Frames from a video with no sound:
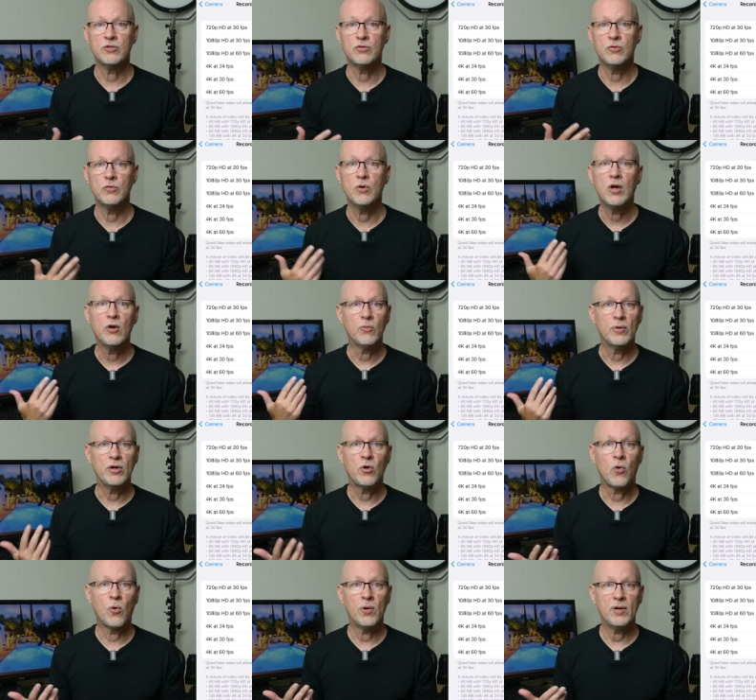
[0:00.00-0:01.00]
do
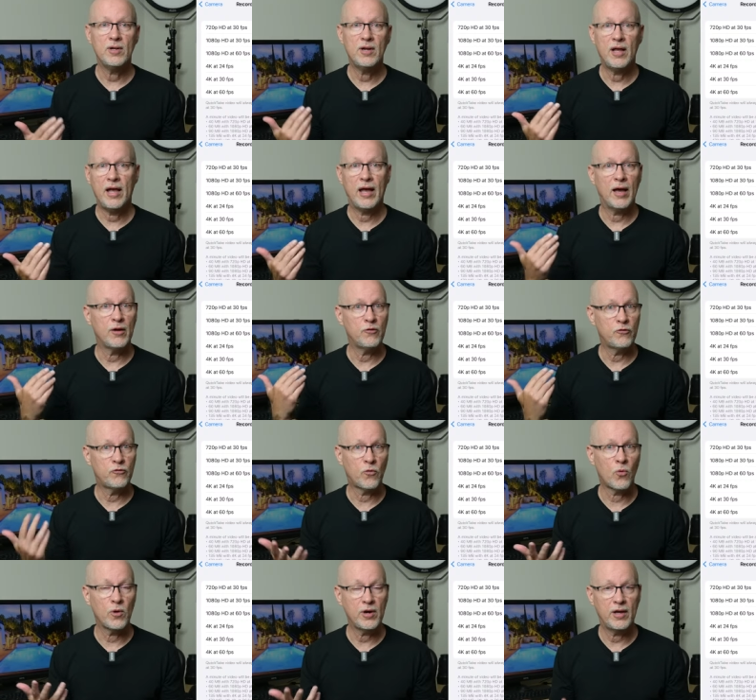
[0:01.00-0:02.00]
recording at
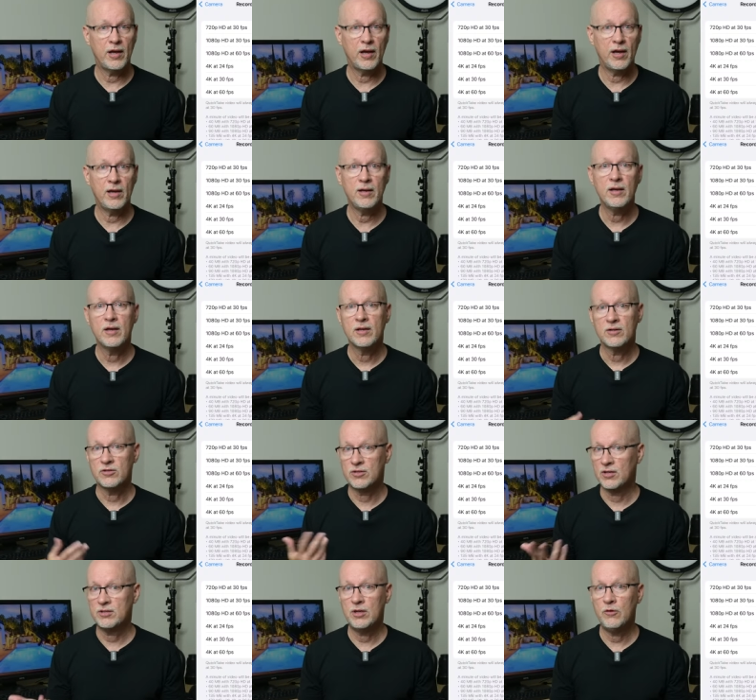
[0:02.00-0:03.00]
four K,
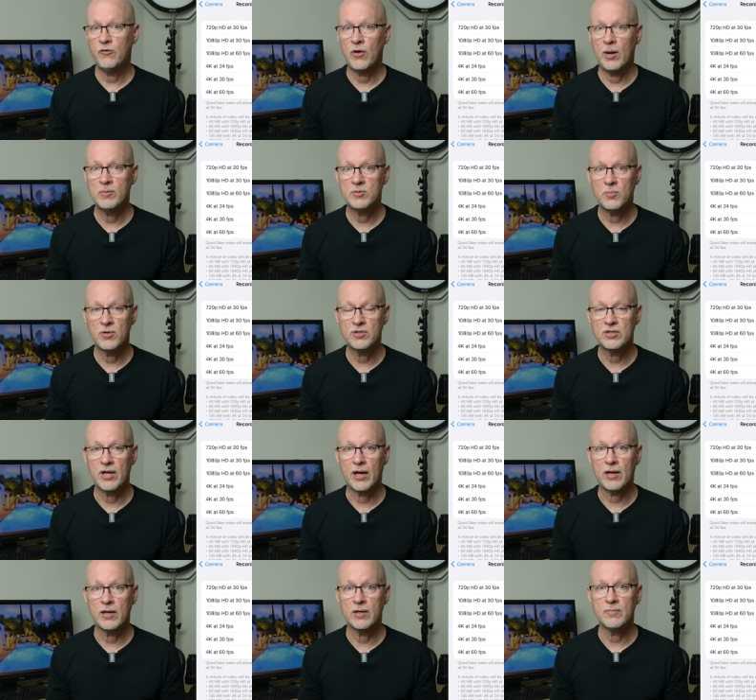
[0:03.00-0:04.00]
sixty frames per
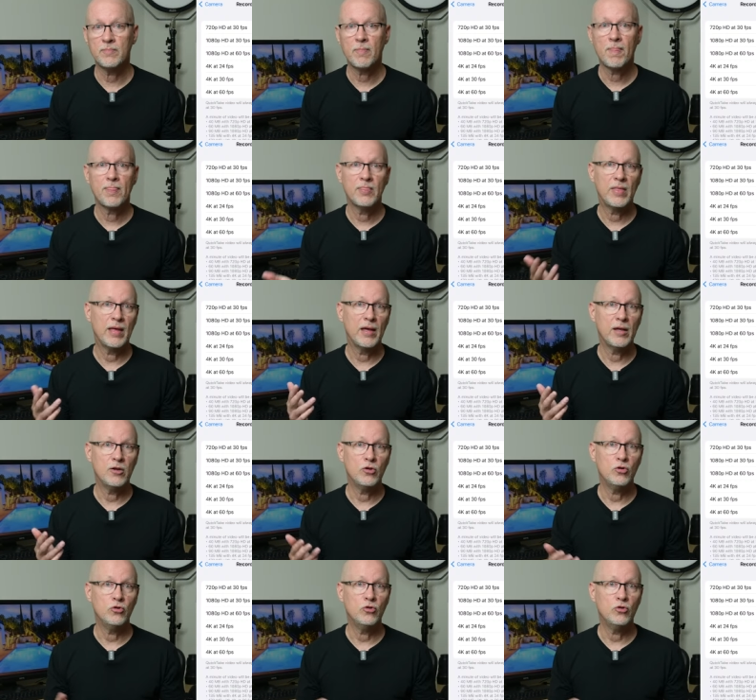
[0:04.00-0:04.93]
second, then